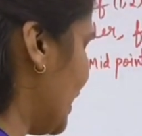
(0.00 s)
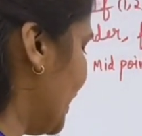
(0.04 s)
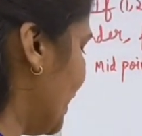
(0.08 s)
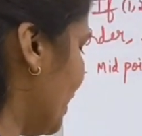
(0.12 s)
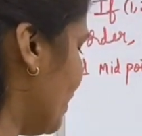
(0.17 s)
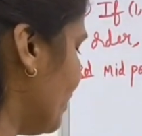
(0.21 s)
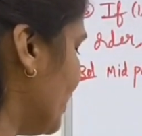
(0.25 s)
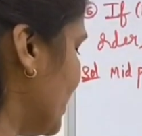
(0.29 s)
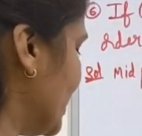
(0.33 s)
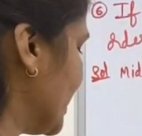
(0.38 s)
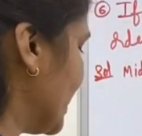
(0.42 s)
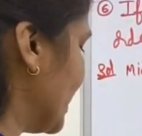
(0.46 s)

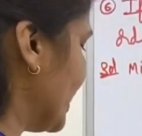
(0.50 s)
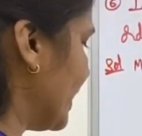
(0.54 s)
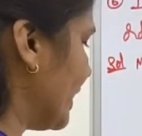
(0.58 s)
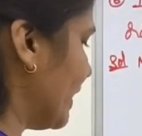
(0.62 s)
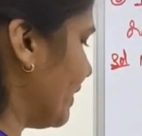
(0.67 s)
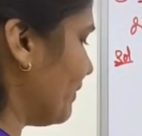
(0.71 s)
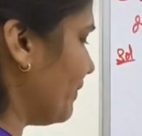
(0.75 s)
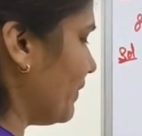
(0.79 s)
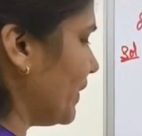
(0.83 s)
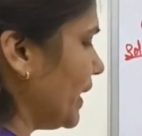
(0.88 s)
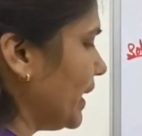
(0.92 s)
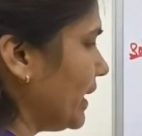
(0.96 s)
now listen
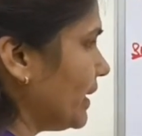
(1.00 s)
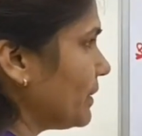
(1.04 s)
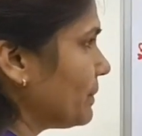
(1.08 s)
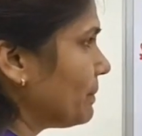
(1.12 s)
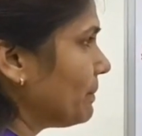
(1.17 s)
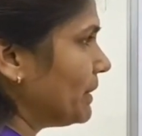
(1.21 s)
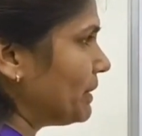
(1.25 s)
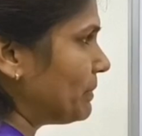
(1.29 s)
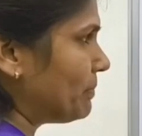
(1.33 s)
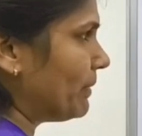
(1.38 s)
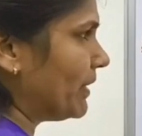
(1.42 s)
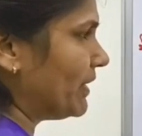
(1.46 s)
carefully.
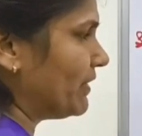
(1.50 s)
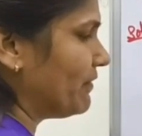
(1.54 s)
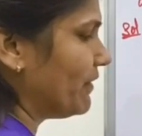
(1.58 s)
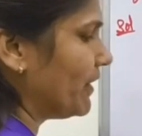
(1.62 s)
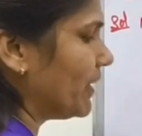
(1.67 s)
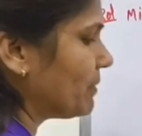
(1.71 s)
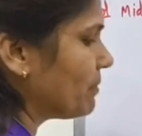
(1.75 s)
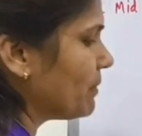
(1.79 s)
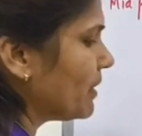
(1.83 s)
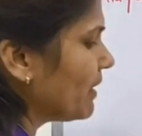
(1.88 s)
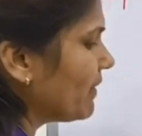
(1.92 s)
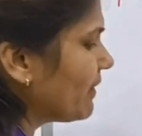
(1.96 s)
Midpoint
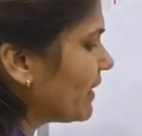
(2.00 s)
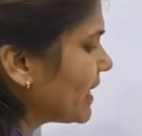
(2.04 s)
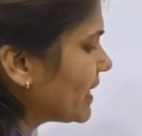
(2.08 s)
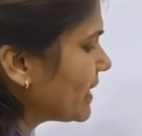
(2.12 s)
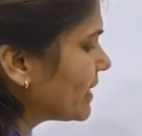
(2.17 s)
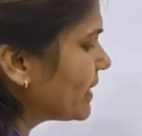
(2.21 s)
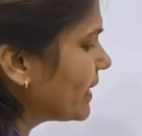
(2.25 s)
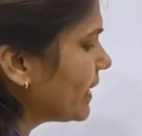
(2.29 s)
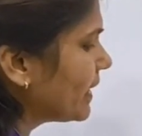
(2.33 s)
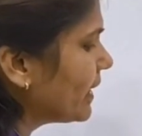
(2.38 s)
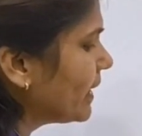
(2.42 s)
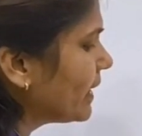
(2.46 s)
formula what
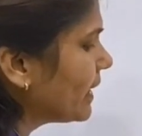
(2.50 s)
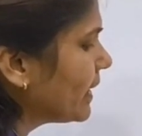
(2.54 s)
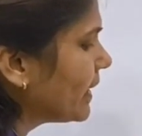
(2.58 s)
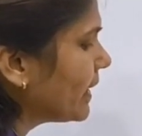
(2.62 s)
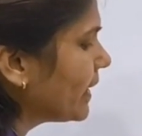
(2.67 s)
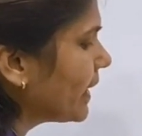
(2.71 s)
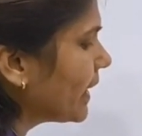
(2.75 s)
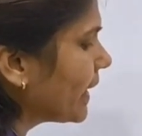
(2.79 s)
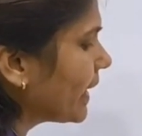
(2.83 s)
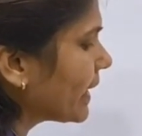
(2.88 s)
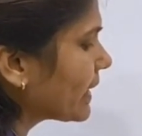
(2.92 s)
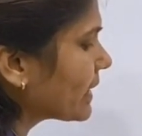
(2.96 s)
is there?
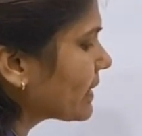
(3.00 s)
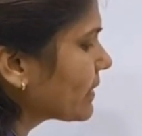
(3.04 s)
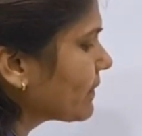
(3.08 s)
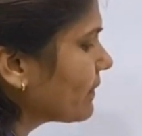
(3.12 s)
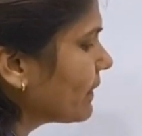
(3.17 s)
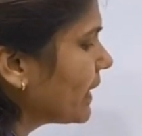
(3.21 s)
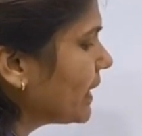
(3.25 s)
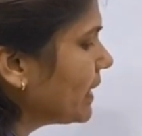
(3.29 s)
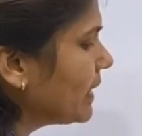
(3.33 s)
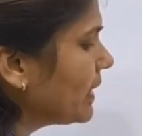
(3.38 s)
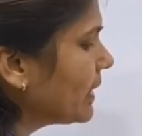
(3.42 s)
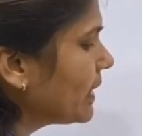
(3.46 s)

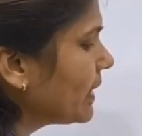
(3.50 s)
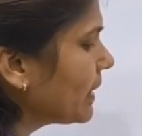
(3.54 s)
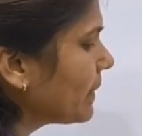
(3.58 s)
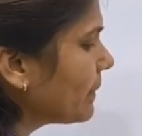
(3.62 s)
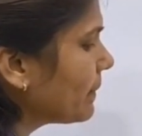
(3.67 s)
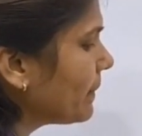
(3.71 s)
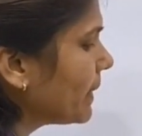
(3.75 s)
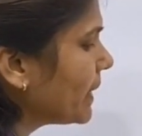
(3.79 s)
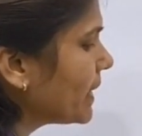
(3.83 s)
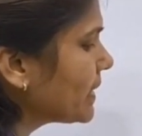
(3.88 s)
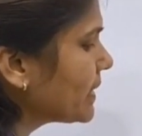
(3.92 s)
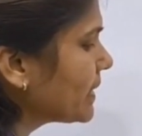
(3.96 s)
x1
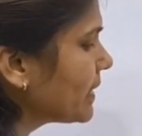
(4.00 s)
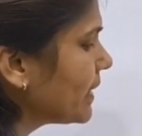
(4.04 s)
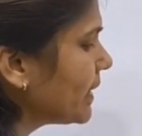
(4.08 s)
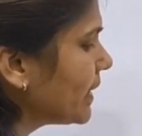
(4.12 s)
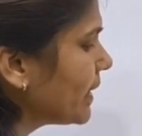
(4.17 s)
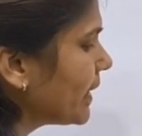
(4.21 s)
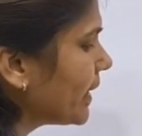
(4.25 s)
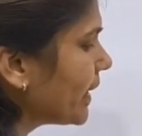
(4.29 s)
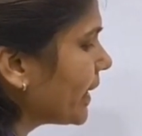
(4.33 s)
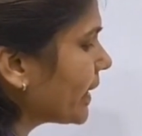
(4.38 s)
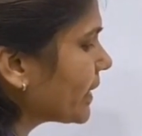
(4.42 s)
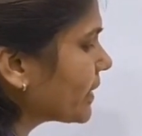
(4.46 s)
plus
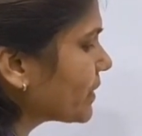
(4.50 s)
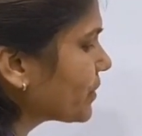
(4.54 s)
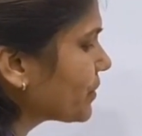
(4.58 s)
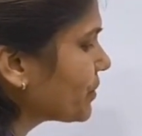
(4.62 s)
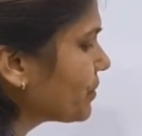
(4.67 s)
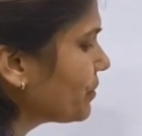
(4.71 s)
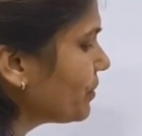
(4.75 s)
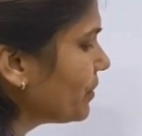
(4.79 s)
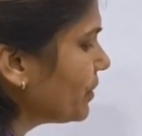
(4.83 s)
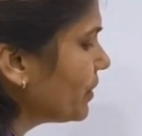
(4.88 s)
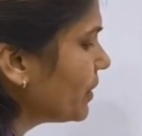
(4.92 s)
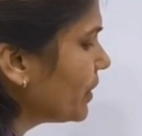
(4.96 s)

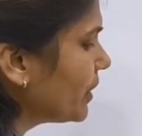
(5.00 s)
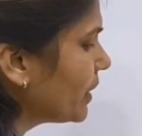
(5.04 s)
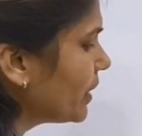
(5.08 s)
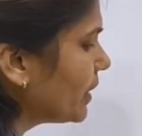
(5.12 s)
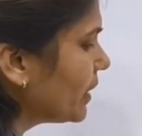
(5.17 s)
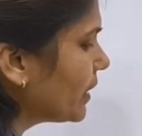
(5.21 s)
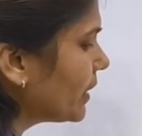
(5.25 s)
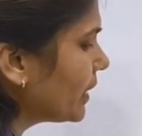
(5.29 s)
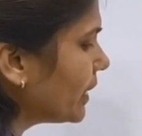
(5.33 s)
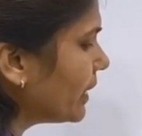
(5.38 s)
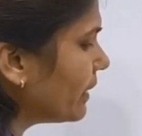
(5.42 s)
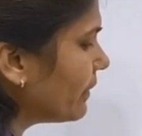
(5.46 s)
x2
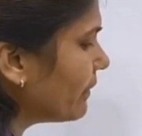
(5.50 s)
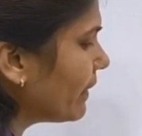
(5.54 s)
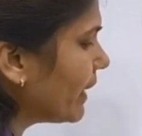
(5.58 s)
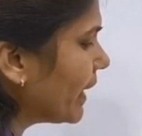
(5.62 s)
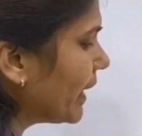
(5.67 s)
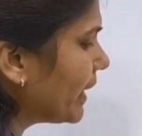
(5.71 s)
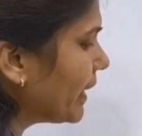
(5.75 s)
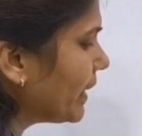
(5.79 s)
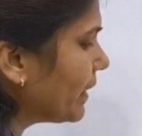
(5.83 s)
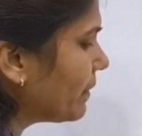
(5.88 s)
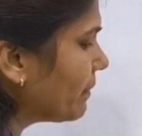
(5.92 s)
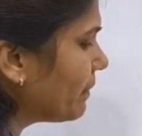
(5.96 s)

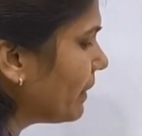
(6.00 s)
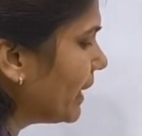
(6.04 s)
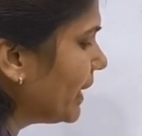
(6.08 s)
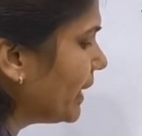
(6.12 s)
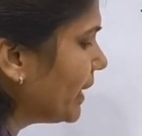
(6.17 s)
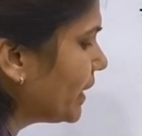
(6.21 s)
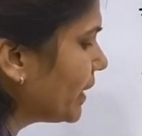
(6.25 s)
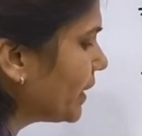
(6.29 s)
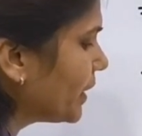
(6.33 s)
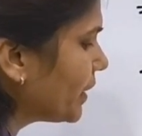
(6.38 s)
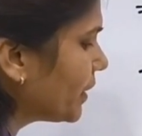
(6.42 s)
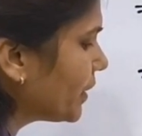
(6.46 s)
divided by
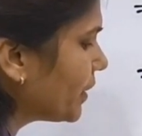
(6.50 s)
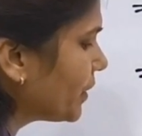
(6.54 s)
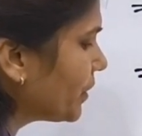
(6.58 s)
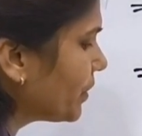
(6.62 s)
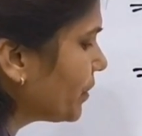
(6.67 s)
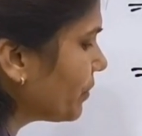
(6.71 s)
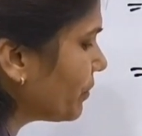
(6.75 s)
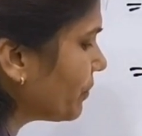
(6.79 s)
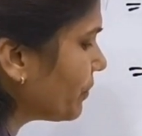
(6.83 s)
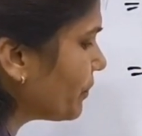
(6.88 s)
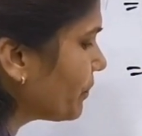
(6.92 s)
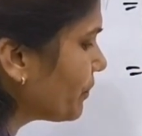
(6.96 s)

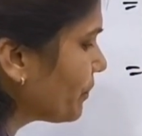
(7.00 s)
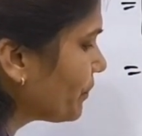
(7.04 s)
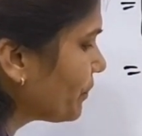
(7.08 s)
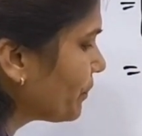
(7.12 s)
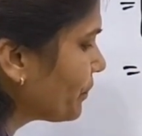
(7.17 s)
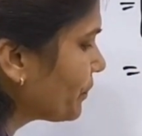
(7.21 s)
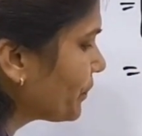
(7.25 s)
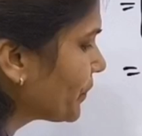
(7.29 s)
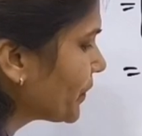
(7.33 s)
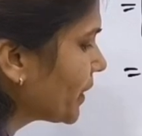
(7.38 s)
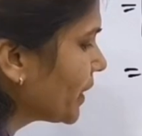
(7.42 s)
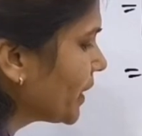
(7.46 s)
2
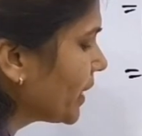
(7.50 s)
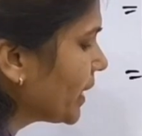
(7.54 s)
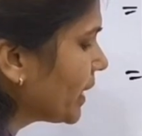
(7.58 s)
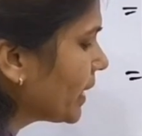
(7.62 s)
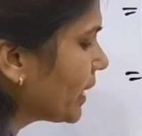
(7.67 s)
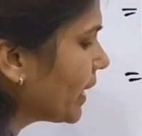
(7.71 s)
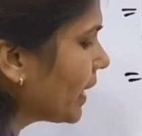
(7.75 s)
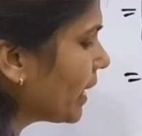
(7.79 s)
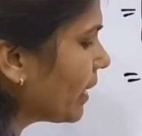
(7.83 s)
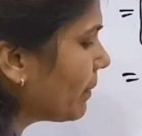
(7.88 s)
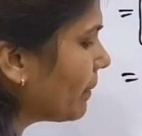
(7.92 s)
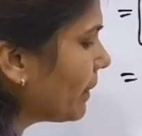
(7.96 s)

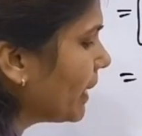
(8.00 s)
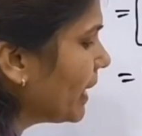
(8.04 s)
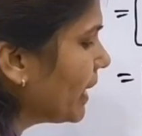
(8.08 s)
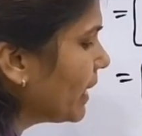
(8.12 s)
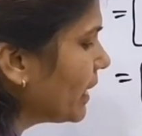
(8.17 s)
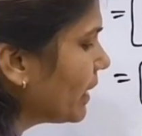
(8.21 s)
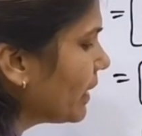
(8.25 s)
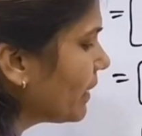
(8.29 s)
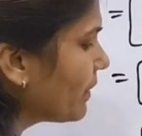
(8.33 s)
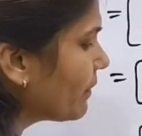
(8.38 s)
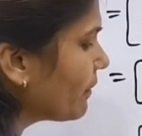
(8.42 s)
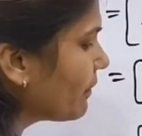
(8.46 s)
comma
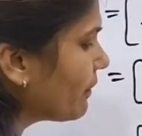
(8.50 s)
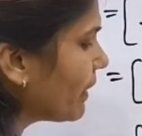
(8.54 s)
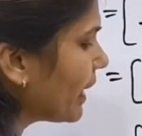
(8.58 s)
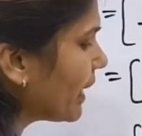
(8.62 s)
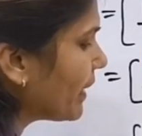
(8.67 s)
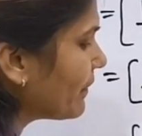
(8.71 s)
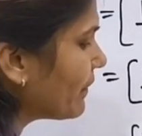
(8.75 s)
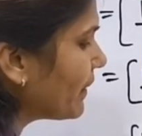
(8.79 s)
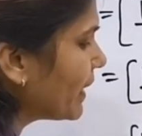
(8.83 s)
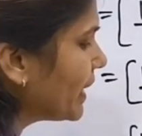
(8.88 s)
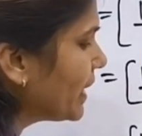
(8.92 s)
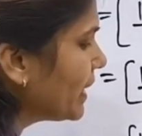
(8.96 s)

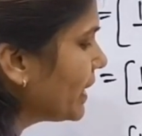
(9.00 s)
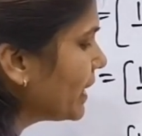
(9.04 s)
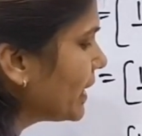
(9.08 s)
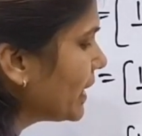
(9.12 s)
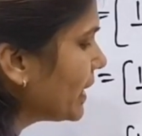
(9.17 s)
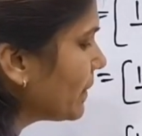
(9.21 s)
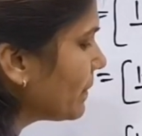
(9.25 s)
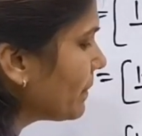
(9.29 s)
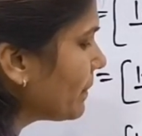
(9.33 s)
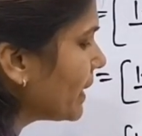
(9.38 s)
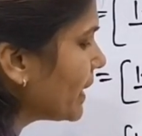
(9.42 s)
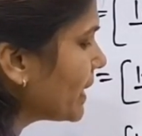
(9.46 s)
y1
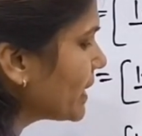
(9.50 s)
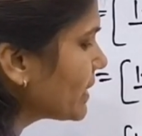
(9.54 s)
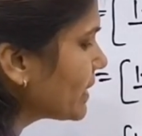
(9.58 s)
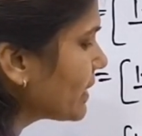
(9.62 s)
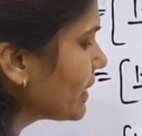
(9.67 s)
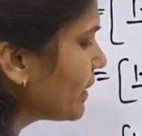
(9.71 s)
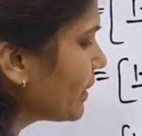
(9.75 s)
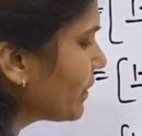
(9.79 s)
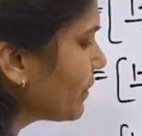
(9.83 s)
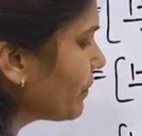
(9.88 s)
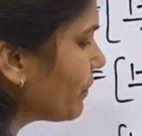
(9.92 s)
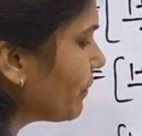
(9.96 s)
plus
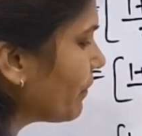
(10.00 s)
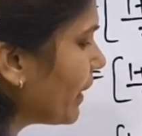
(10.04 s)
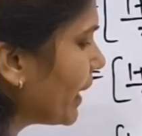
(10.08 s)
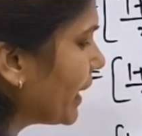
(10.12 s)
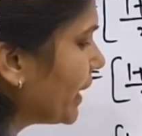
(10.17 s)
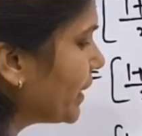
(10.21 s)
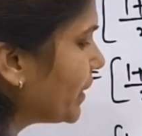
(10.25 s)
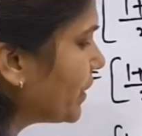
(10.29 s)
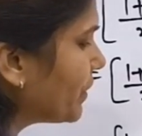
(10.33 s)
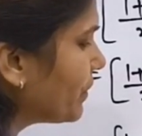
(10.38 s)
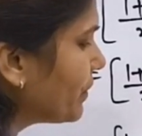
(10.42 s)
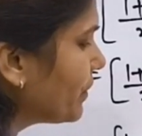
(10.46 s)

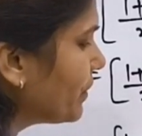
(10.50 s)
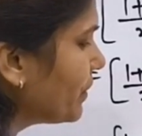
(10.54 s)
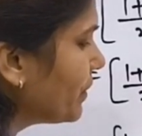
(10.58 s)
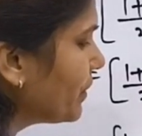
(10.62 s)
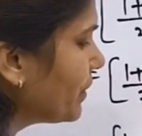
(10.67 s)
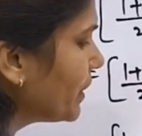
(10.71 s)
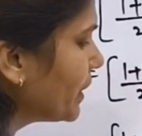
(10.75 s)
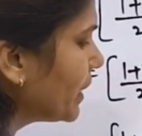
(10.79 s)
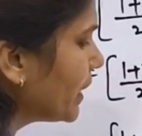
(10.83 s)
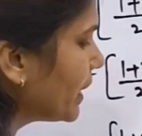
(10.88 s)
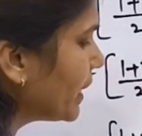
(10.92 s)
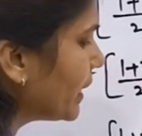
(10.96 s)
y2
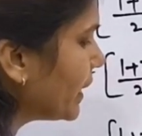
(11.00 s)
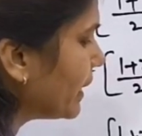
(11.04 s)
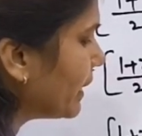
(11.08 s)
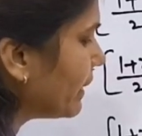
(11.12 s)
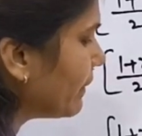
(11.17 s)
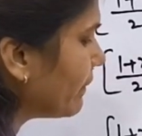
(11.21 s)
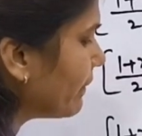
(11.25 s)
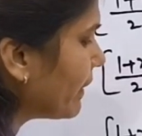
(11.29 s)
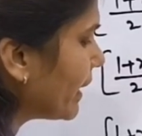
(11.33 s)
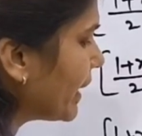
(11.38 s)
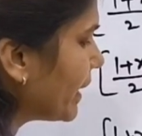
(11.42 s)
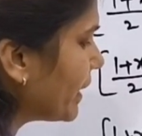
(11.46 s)

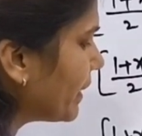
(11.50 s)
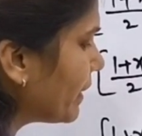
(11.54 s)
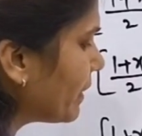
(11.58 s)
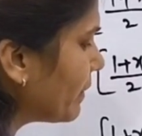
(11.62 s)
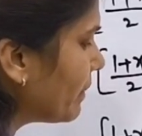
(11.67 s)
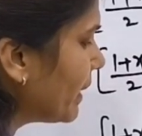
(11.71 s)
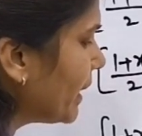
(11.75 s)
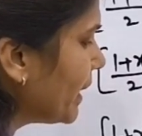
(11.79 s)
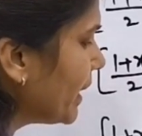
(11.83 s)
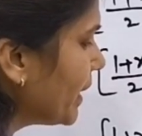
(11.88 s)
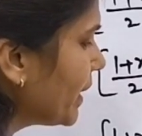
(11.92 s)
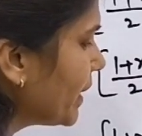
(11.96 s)
divided
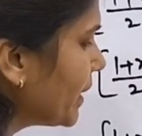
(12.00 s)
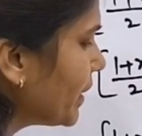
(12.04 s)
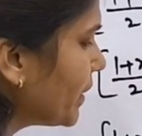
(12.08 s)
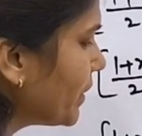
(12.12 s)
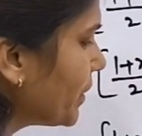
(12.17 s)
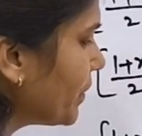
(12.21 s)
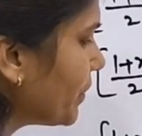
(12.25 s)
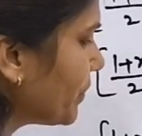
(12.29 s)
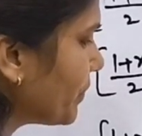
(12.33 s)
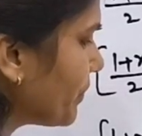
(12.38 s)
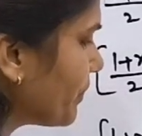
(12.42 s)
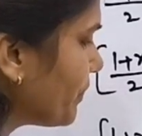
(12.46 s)
by
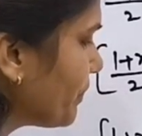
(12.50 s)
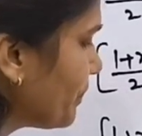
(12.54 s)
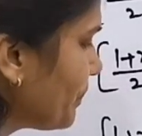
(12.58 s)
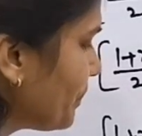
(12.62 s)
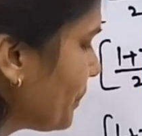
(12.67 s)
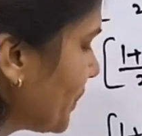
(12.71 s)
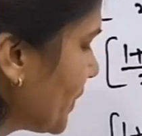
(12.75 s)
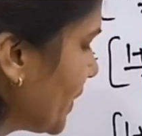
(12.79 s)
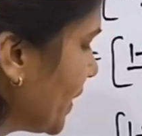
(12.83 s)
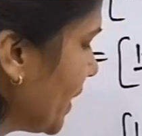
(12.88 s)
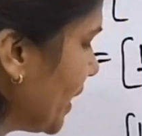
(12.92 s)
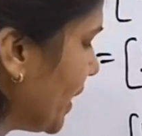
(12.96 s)
2.
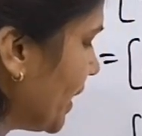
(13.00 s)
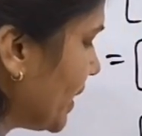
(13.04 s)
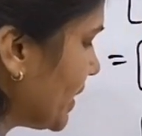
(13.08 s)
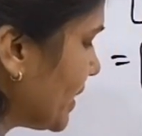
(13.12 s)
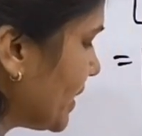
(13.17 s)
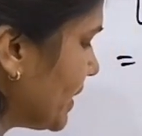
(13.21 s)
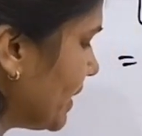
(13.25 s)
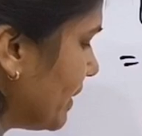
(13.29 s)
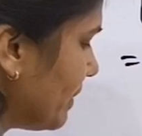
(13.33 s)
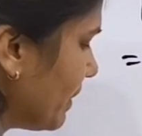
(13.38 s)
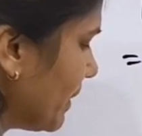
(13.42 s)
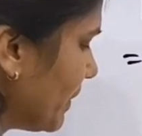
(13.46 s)

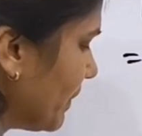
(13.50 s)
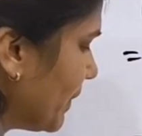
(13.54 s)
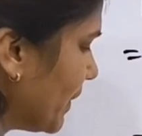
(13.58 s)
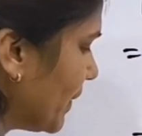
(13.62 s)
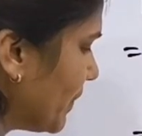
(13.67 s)
See